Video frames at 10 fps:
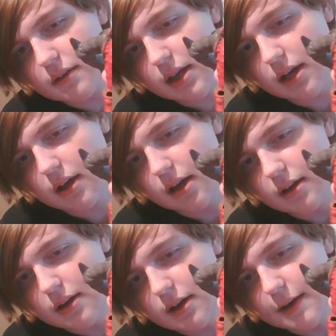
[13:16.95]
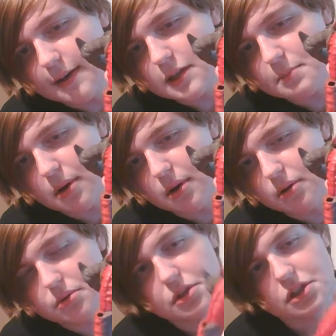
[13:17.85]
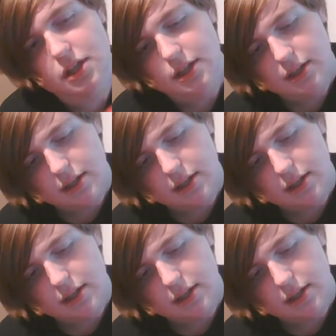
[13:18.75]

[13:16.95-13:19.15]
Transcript: the exposed